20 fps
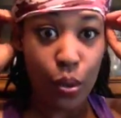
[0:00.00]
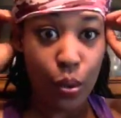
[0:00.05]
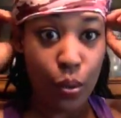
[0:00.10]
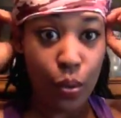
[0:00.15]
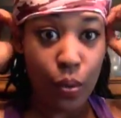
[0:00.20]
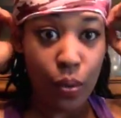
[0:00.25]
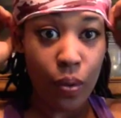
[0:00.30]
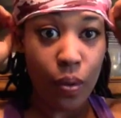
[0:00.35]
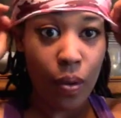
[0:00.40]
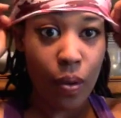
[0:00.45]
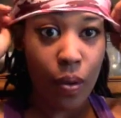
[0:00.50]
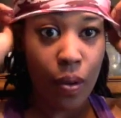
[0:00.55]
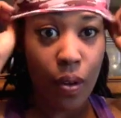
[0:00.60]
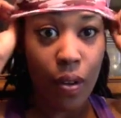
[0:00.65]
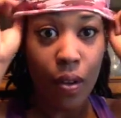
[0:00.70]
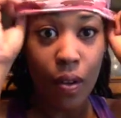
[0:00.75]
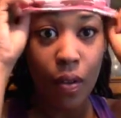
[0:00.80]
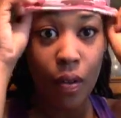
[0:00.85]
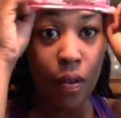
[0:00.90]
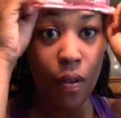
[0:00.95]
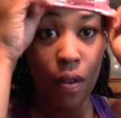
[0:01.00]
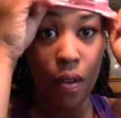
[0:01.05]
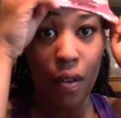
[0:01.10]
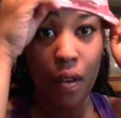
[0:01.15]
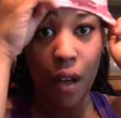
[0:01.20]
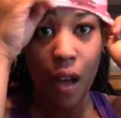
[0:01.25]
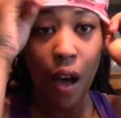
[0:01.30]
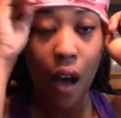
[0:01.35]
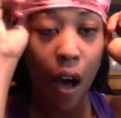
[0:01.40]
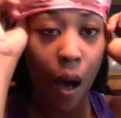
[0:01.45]
do
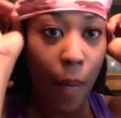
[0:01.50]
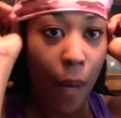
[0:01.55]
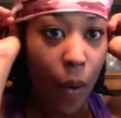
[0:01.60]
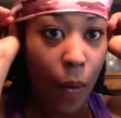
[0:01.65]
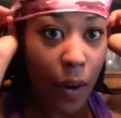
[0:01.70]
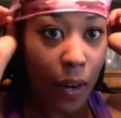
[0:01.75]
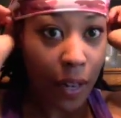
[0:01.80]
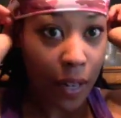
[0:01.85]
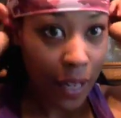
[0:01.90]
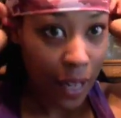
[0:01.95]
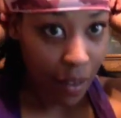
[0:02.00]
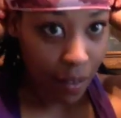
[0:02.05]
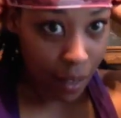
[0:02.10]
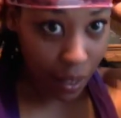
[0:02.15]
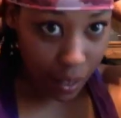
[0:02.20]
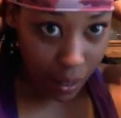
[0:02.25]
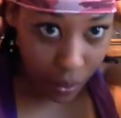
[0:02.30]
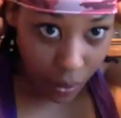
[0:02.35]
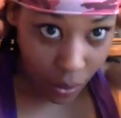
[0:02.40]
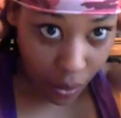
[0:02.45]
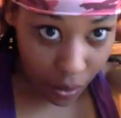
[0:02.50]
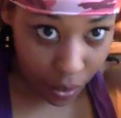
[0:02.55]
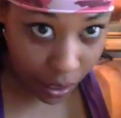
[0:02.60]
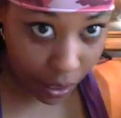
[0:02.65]
all my working out and get it all